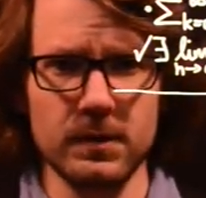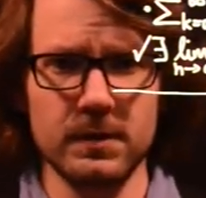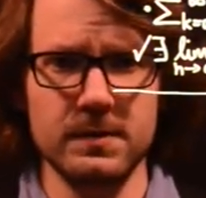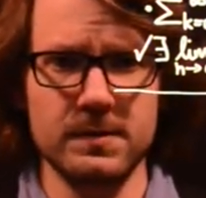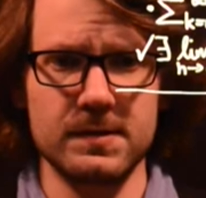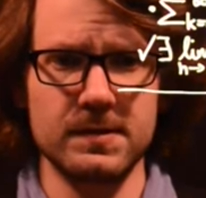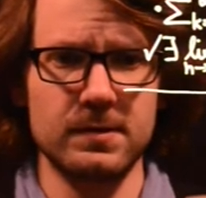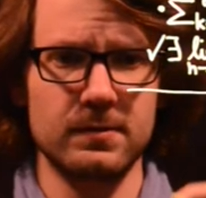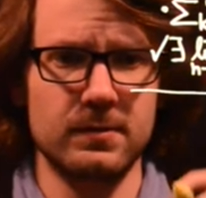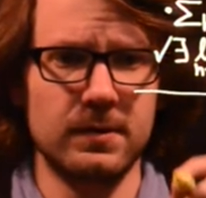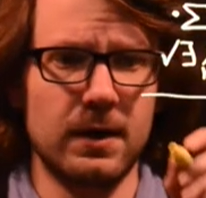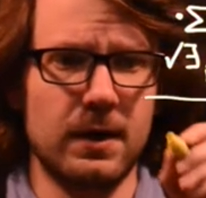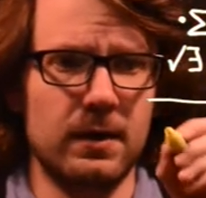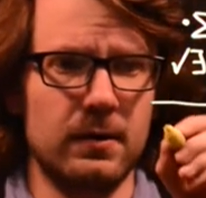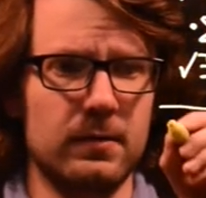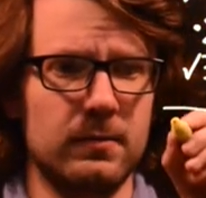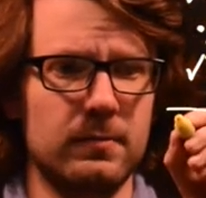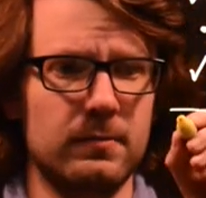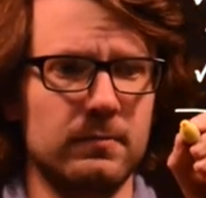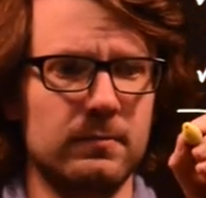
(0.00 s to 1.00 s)
so
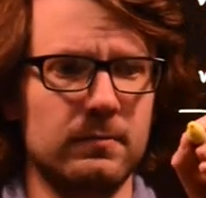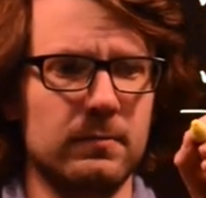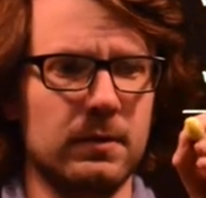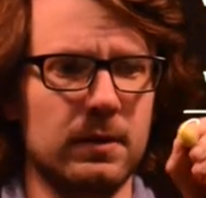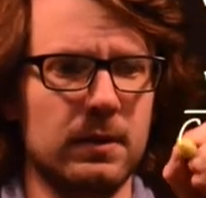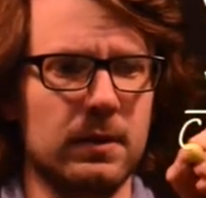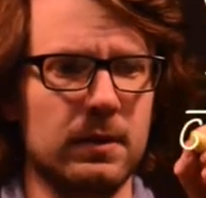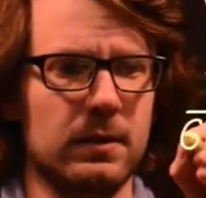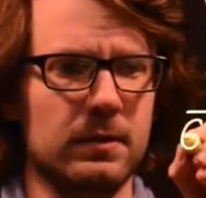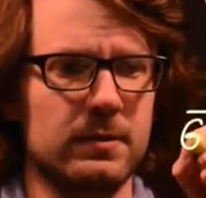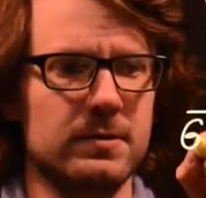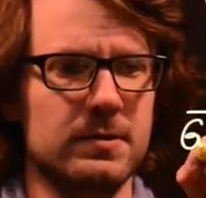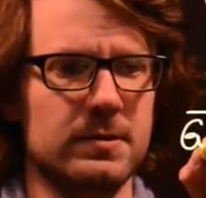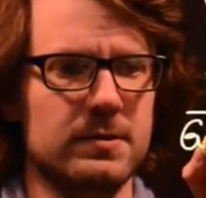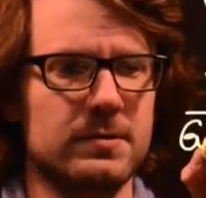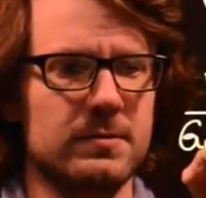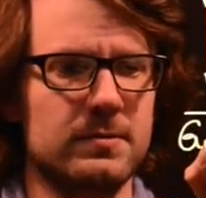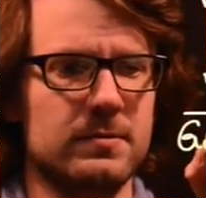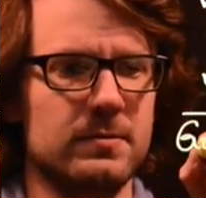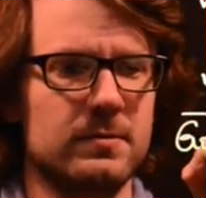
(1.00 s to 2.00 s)
now uh,
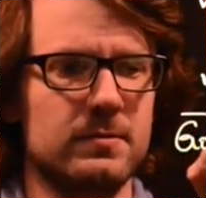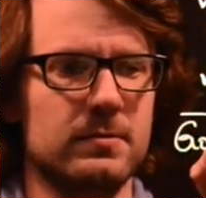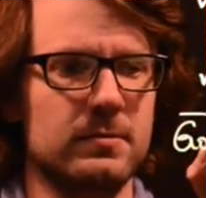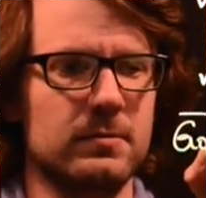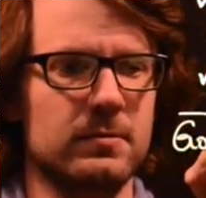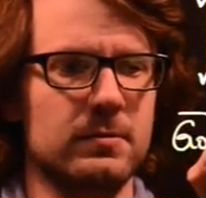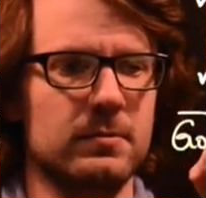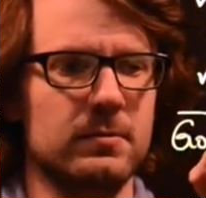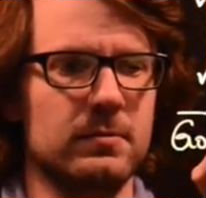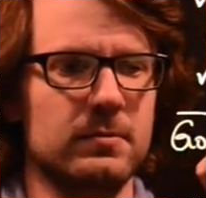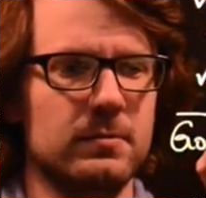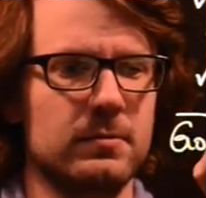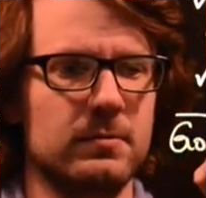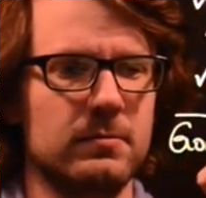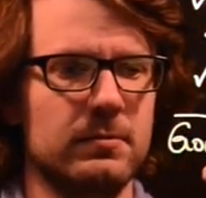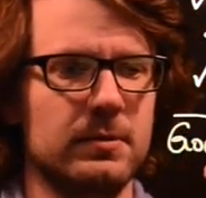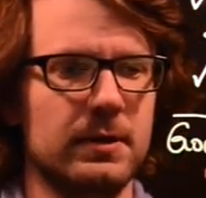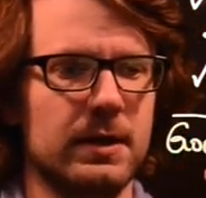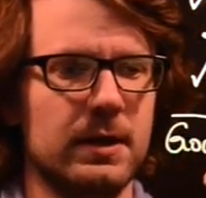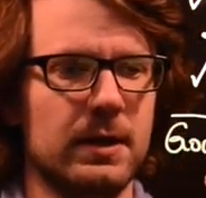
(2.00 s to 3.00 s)
just to
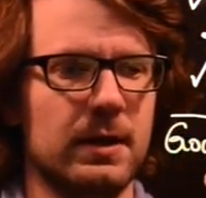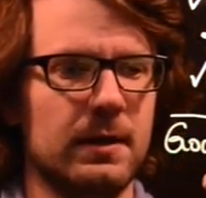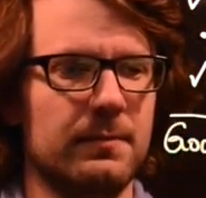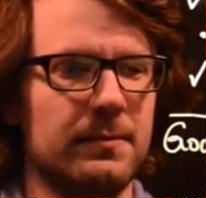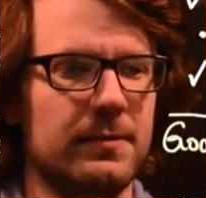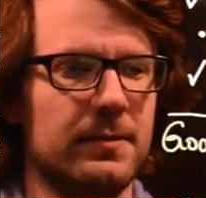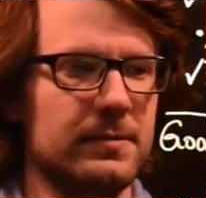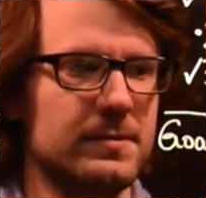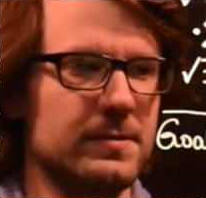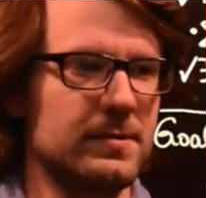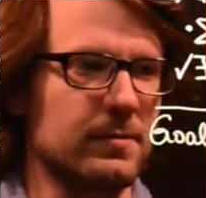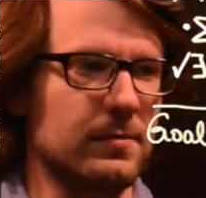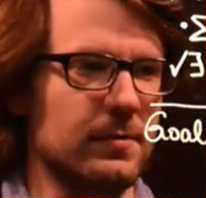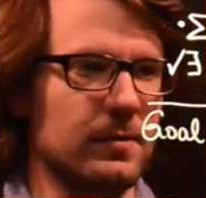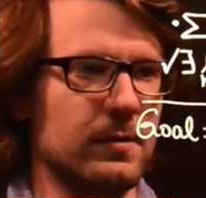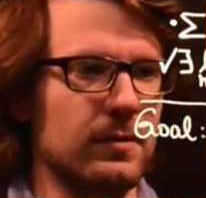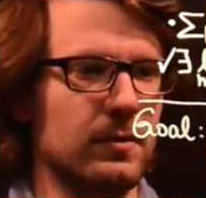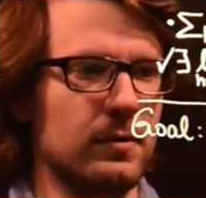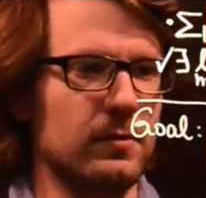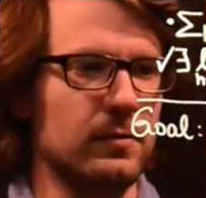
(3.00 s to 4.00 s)
recap, so the
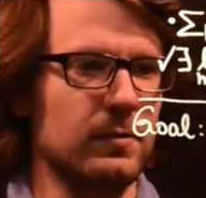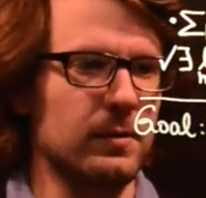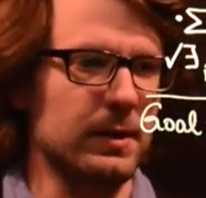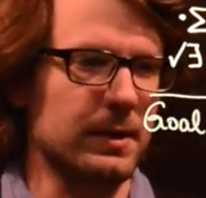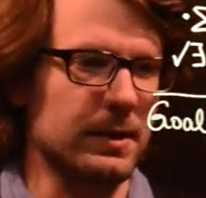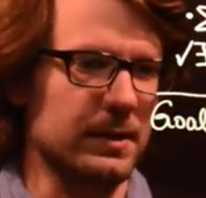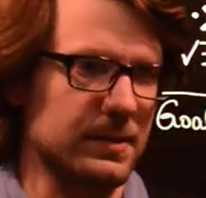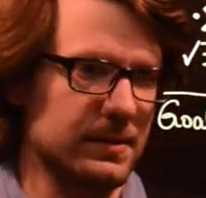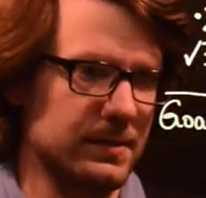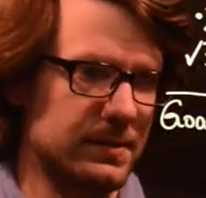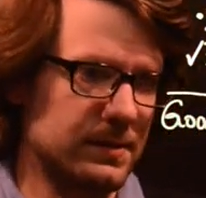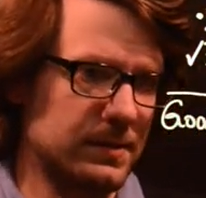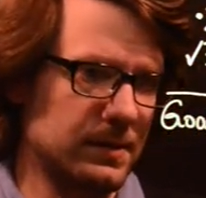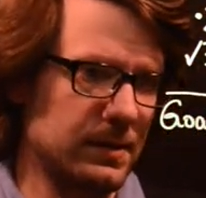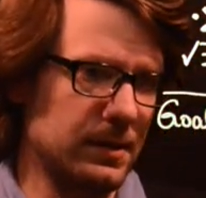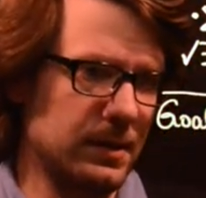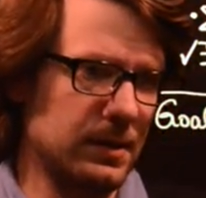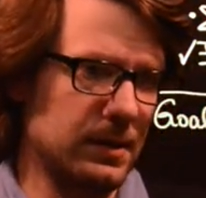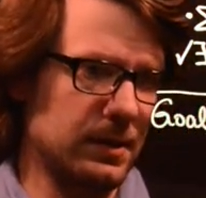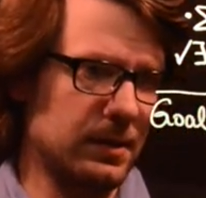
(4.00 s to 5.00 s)
goal is
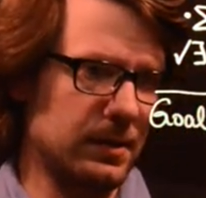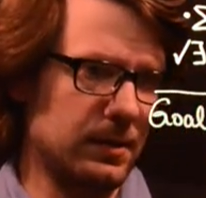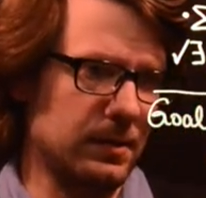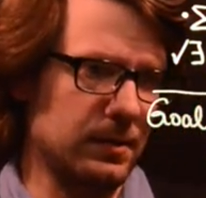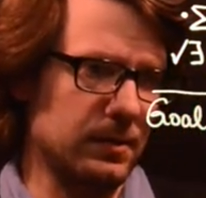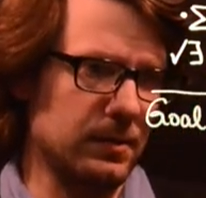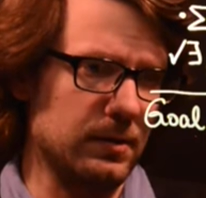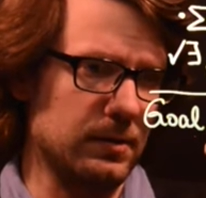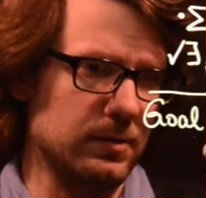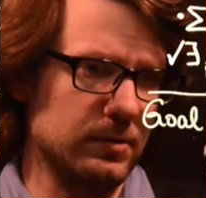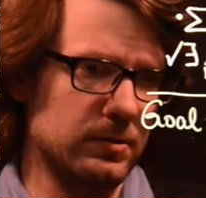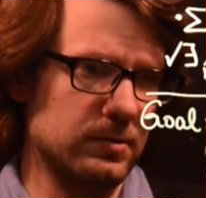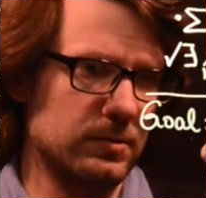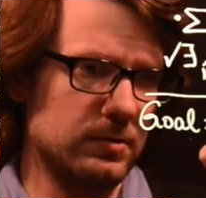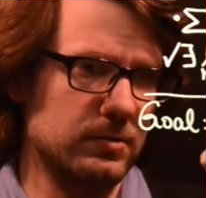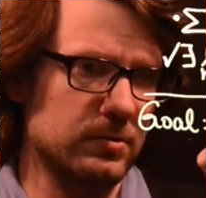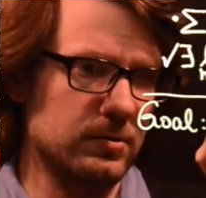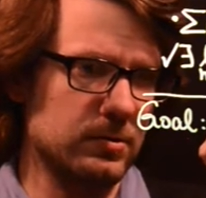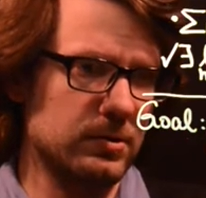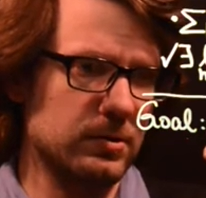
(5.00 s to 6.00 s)
uh,
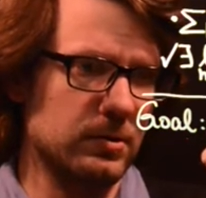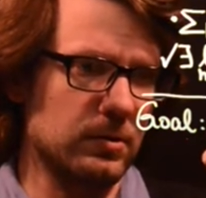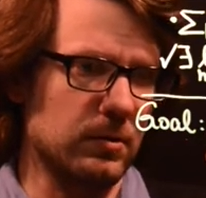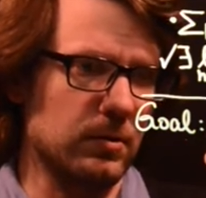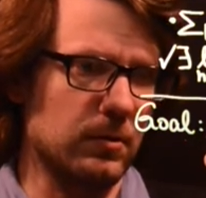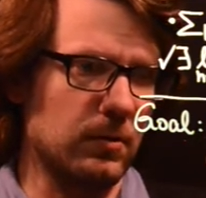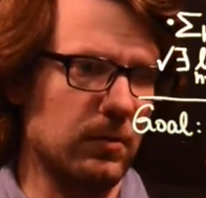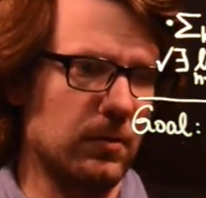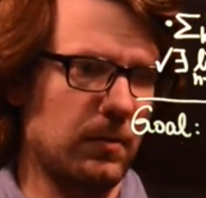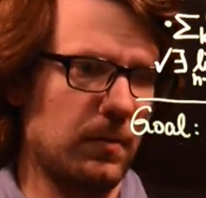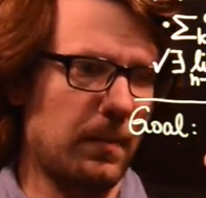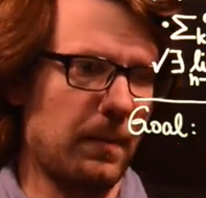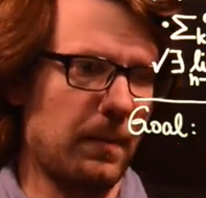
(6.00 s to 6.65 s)
to show